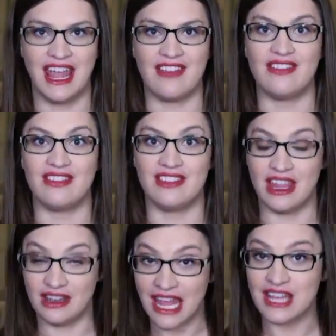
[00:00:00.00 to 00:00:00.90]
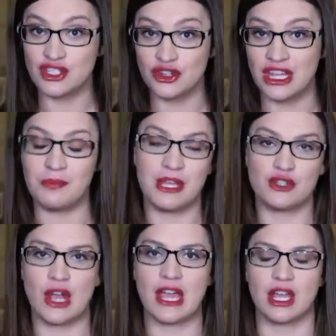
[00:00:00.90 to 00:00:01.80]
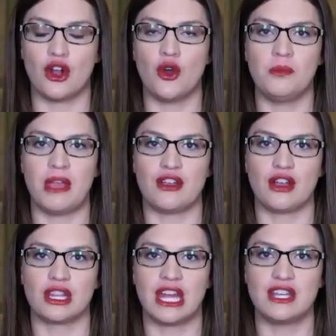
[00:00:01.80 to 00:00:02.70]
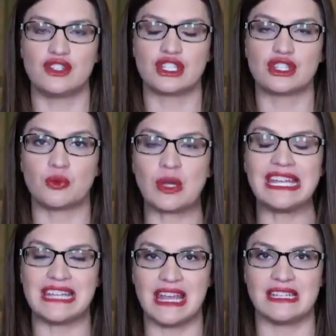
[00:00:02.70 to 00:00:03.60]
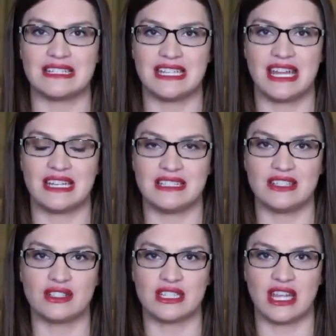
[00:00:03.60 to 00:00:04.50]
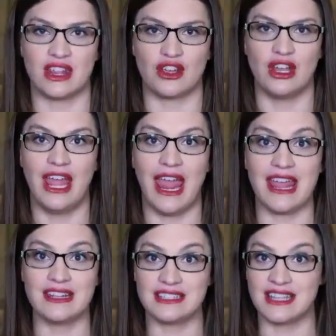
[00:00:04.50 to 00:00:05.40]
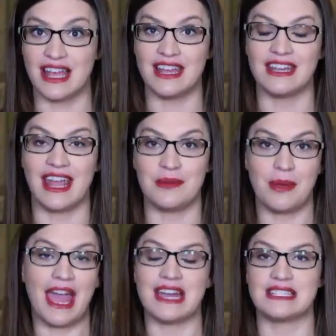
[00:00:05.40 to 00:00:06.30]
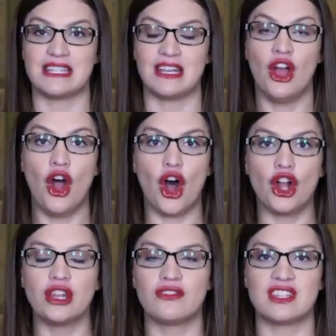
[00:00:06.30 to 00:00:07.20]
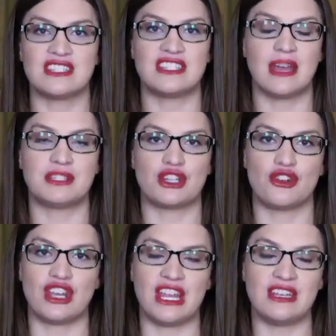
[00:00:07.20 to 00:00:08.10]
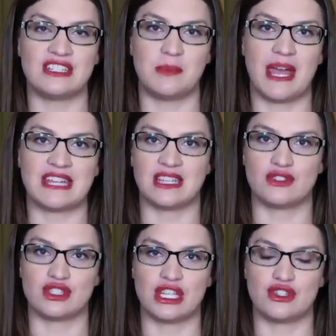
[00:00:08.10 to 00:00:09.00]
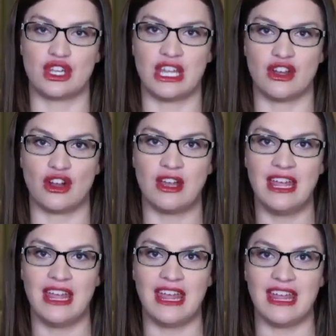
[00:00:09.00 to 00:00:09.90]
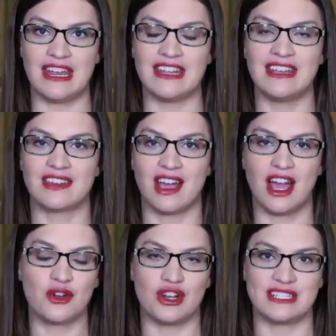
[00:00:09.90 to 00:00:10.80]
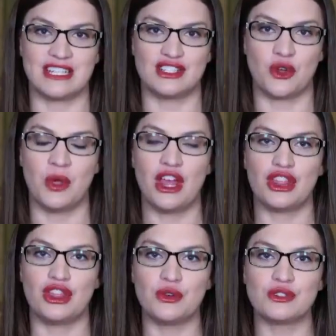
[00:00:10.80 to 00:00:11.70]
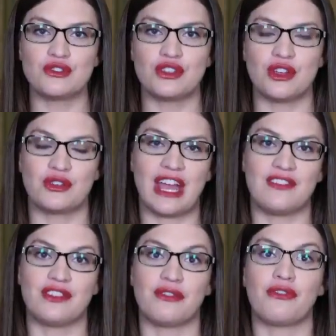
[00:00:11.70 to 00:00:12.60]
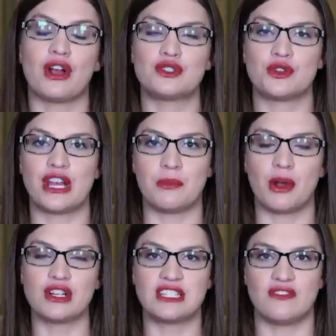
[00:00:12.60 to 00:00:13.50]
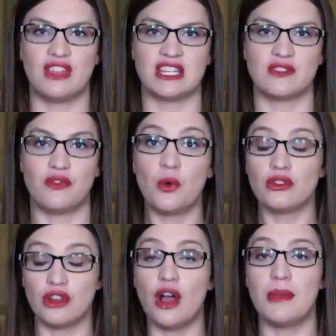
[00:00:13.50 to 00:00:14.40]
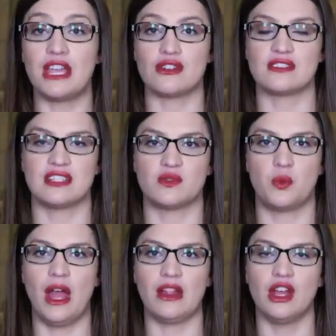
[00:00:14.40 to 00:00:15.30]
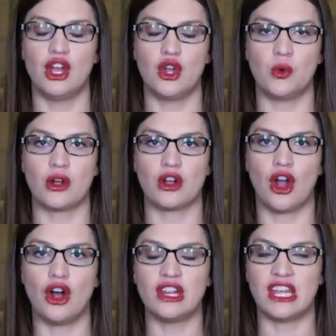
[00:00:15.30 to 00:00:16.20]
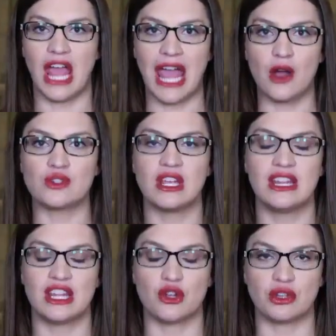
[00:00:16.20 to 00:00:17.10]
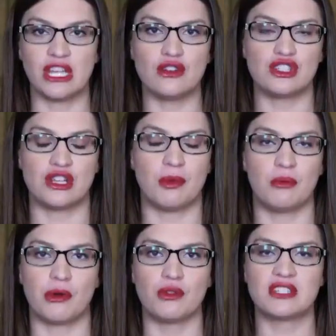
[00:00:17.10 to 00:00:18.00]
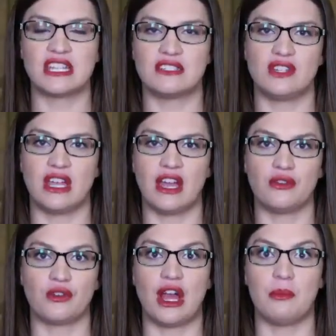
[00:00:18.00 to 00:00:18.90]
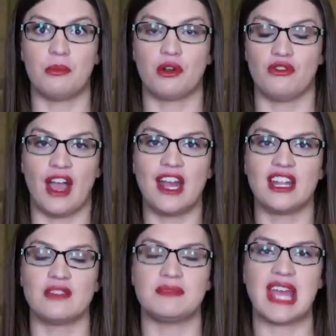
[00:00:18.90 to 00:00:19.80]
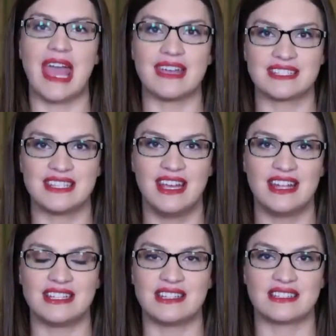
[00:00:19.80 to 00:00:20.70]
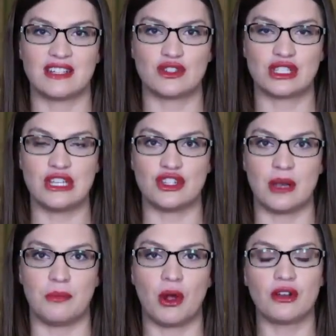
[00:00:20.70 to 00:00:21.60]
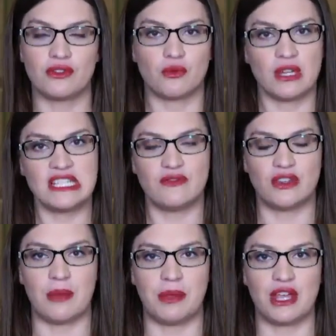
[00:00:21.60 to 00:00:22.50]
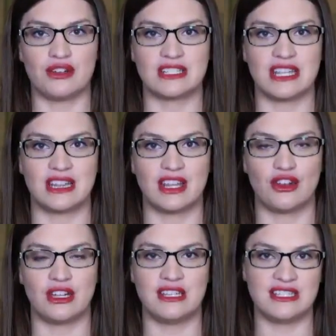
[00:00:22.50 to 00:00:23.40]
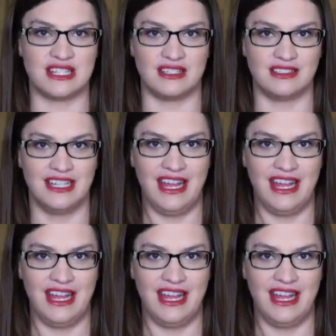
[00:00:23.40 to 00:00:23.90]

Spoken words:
And in case you're keeping track at home, Baker, that is just 3 days to get a deal together and signed and passed and all of the steps that are needed to pass legislation here in Congress. And so those are the kind of the frustrating parts of this for lawmakers as well, who are calling out their leadership on both sides of the aisle for not providing them text to this legislation. And part of the reason for that, Baker, is that there isn't